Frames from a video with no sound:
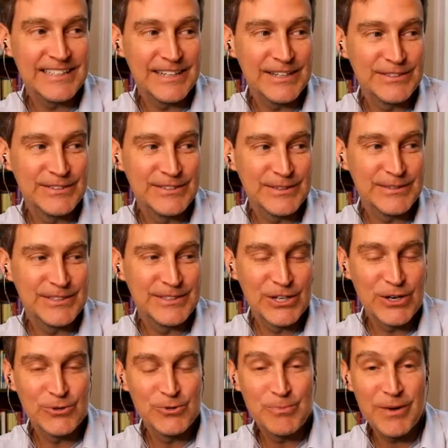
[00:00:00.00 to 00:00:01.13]
you know, to to
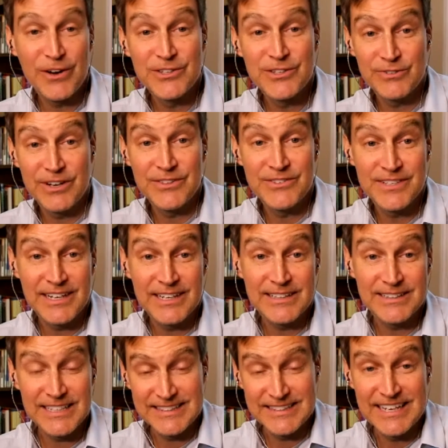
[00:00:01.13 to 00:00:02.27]
coach parents around saying
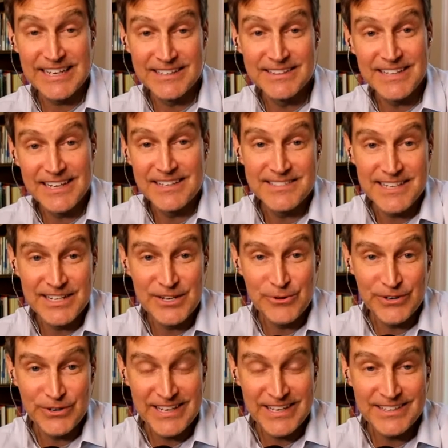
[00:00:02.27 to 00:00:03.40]
like they they can say no to
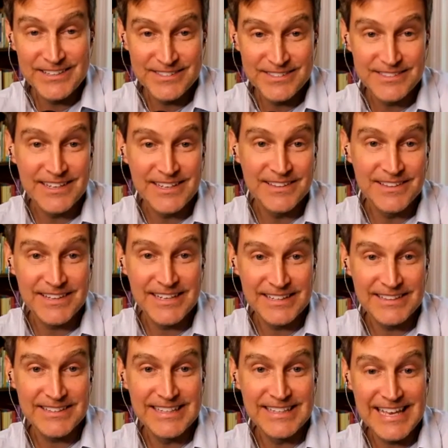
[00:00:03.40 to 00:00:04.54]
their kids. They can like
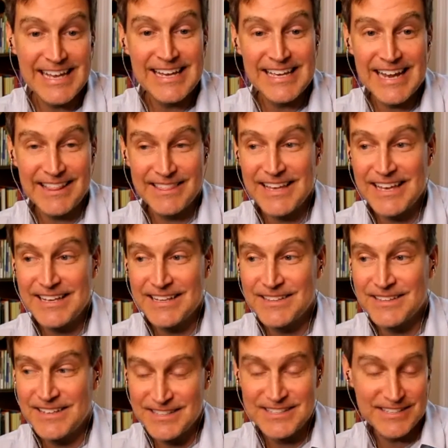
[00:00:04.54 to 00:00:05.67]
like they can they
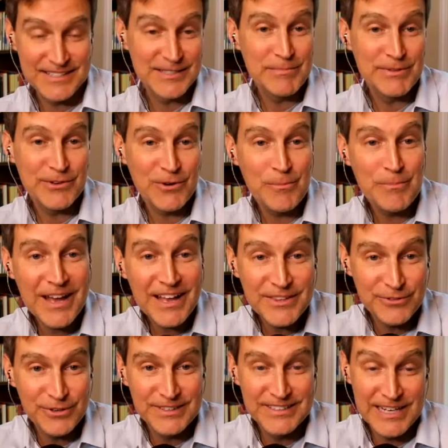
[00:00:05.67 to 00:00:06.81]
can kids can sleep in their own beds,
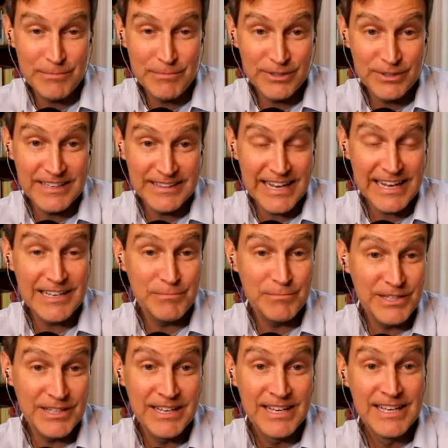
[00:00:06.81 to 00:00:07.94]
for example. Like that can
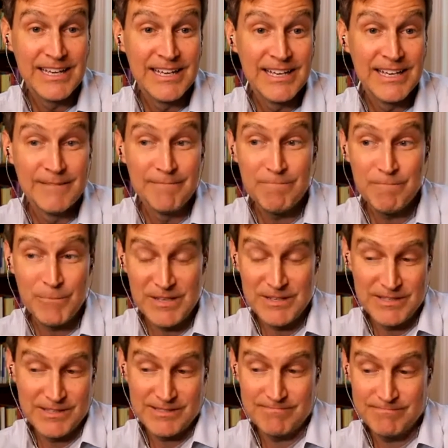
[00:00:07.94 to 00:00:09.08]
be, I mean,
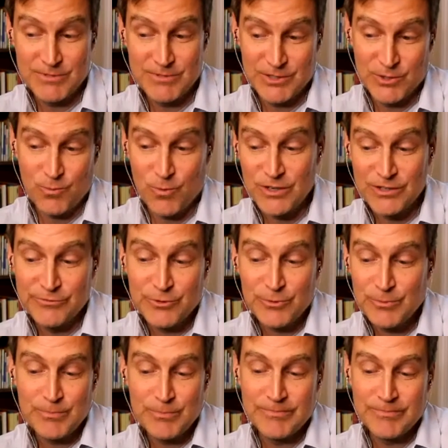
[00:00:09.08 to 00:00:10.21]
such a
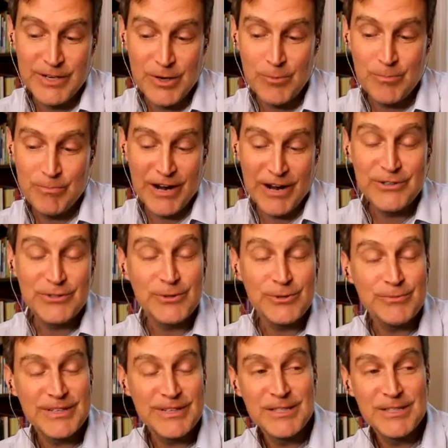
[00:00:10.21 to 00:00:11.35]
wonderful you know
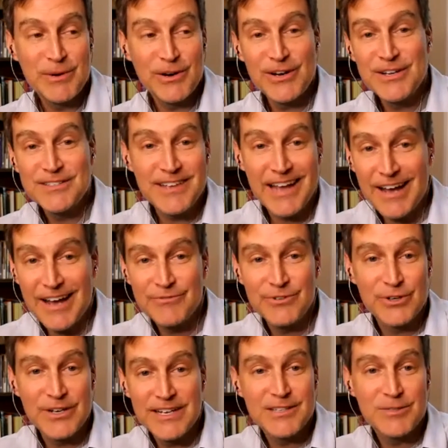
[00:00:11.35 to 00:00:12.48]
parental experience to have
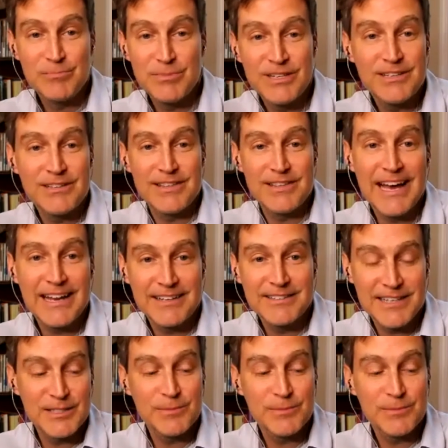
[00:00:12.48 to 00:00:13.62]
your kids be that
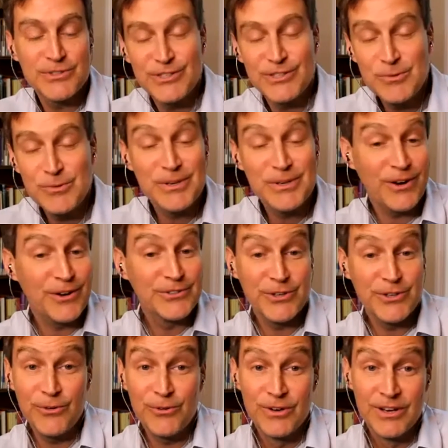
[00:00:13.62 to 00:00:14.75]
accessible to you, but
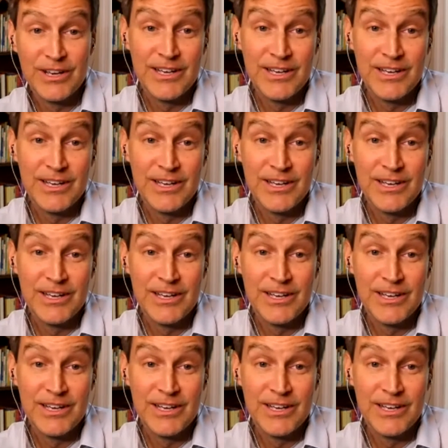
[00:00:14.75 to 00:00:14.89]
also